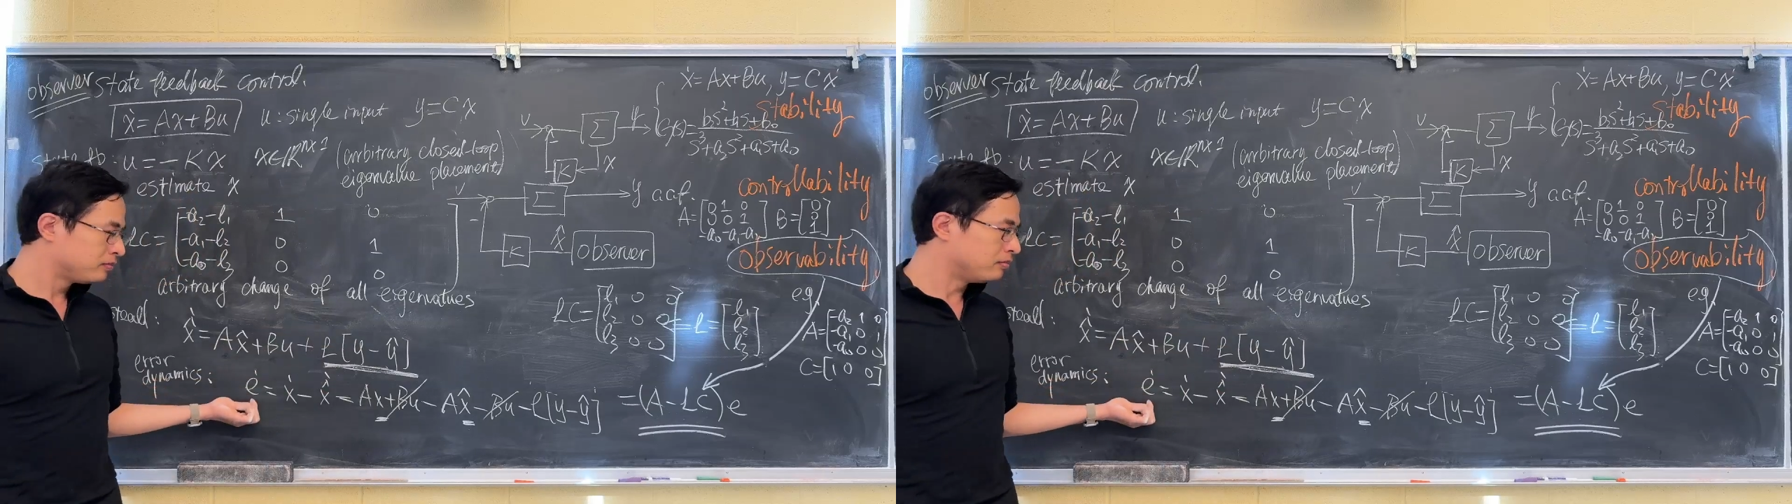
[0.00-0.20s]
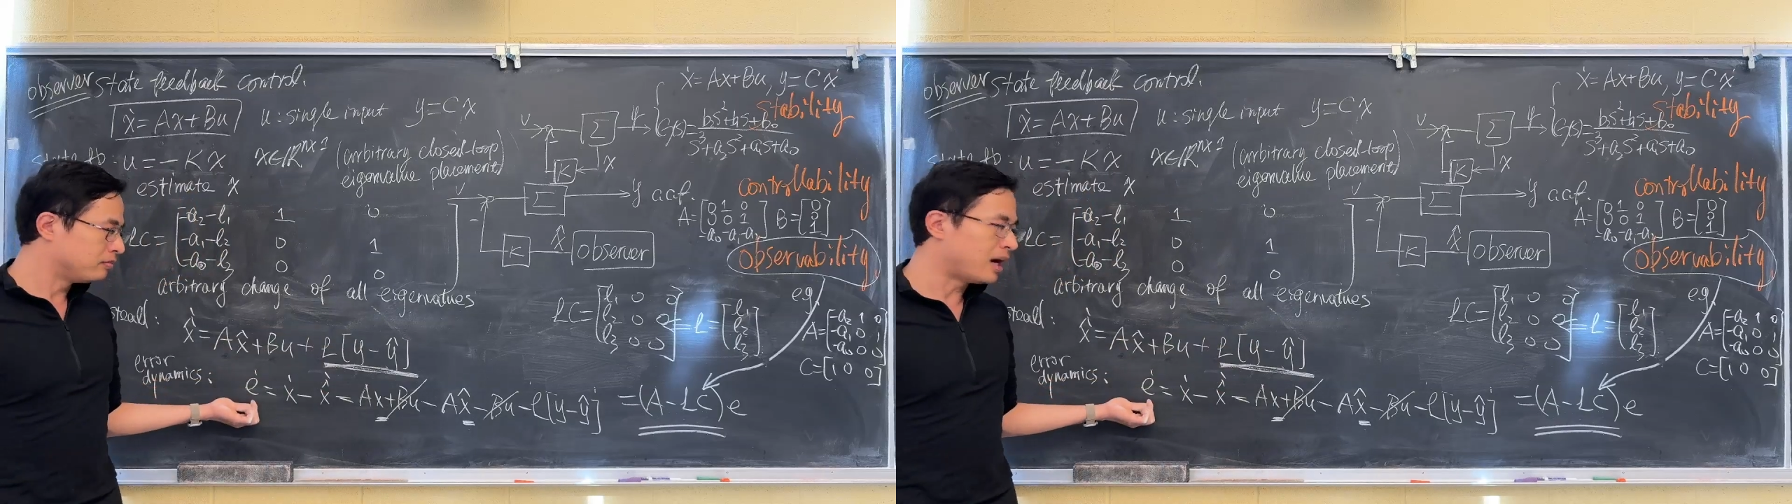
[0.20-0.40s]

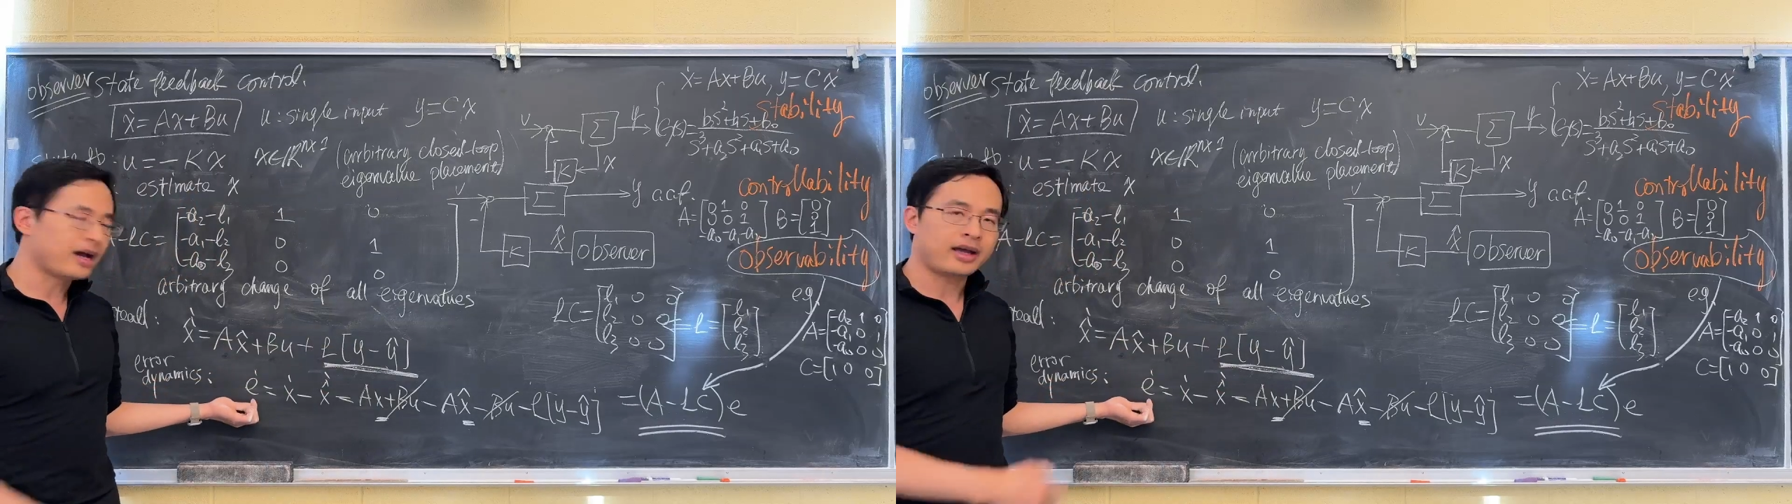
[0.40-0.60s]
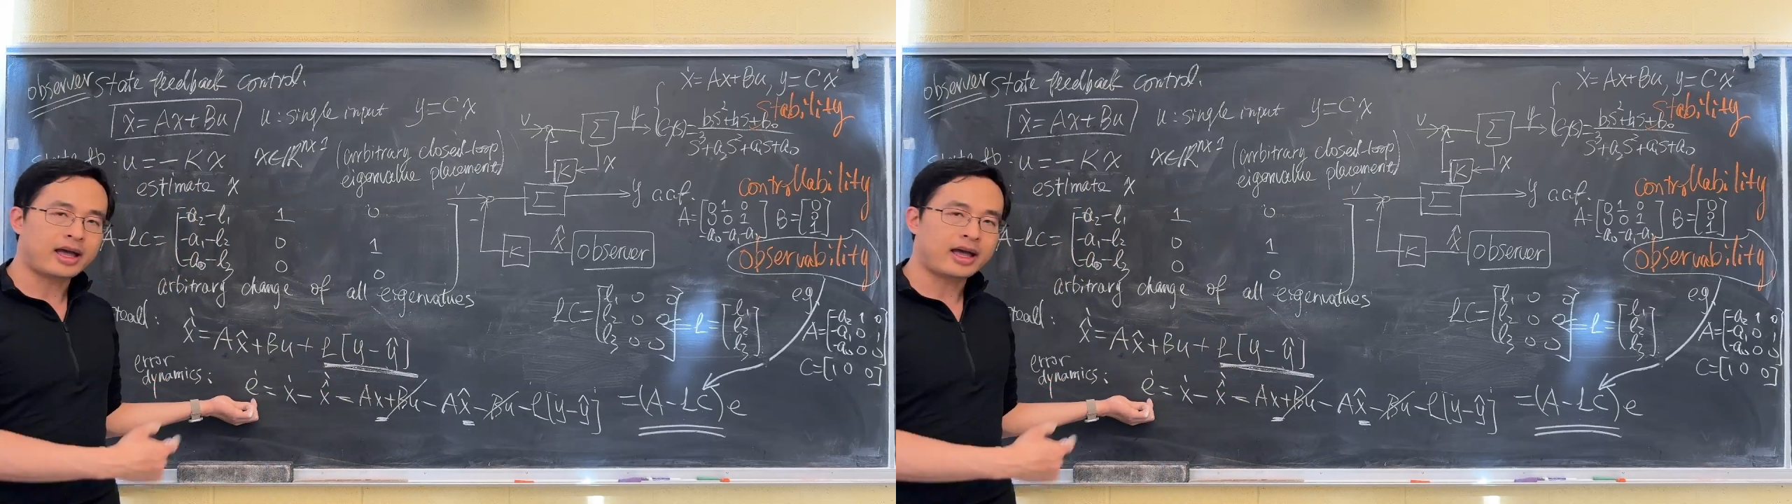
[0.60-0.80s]

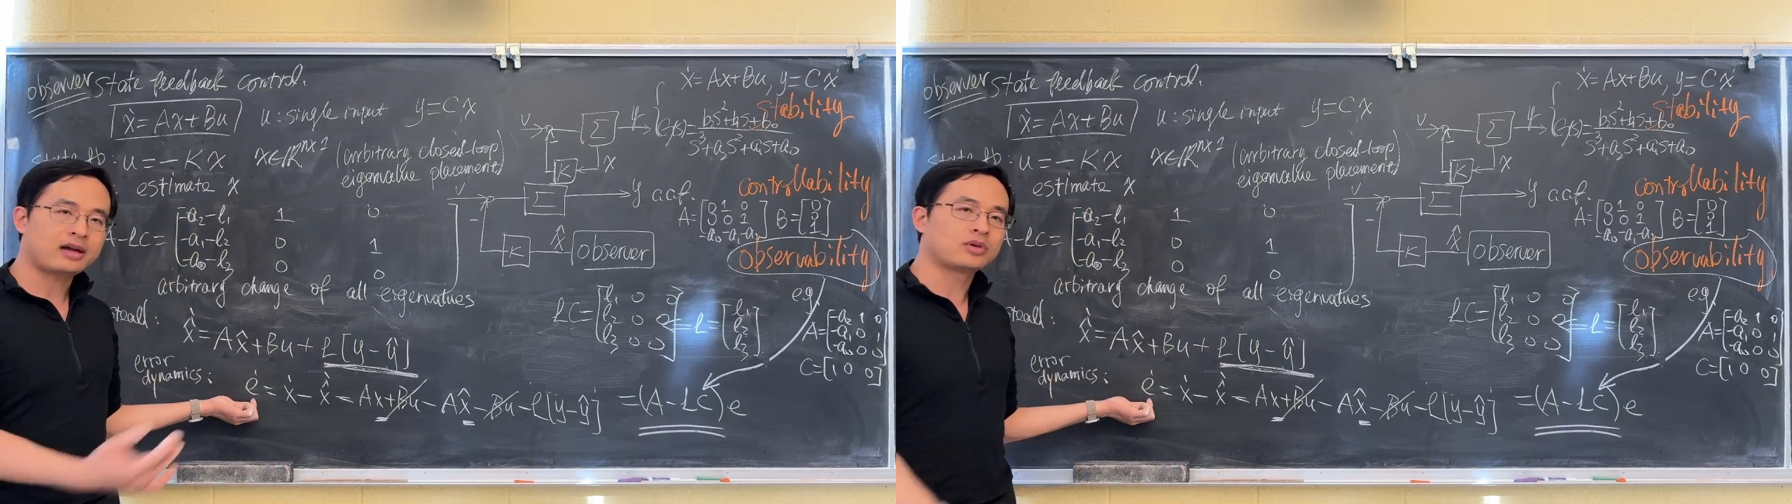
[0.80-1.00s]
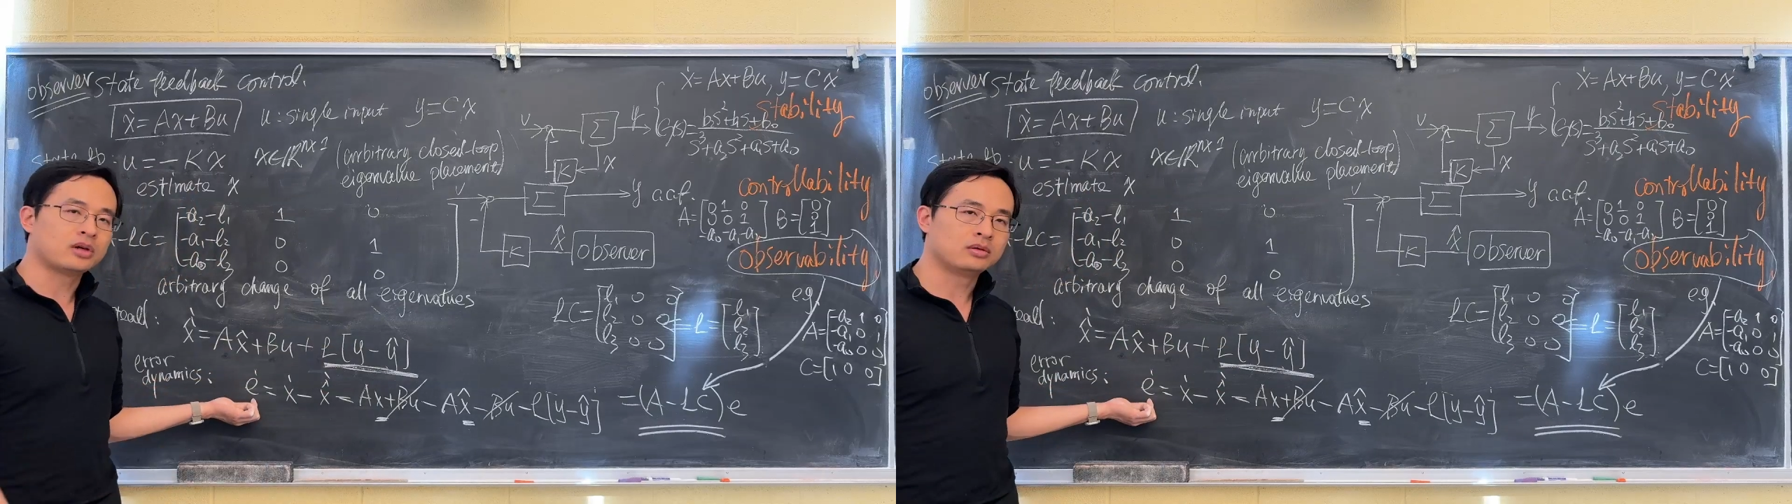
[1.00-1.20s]
my
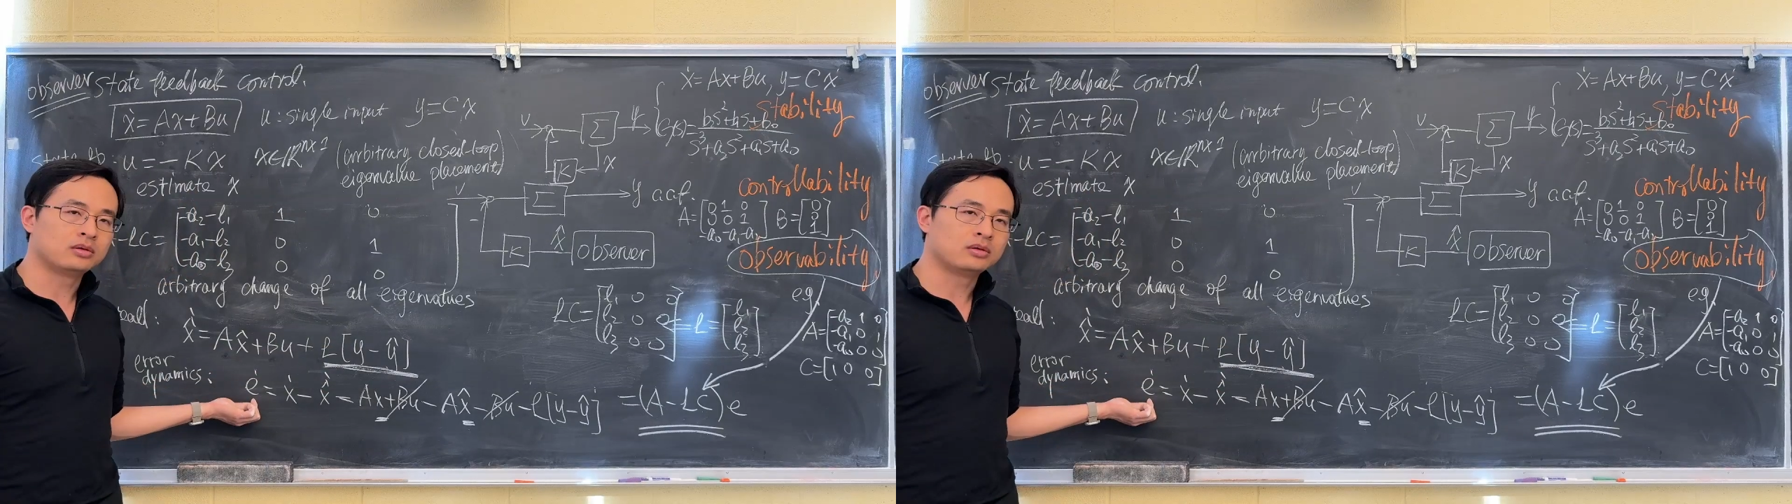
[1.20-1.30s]
error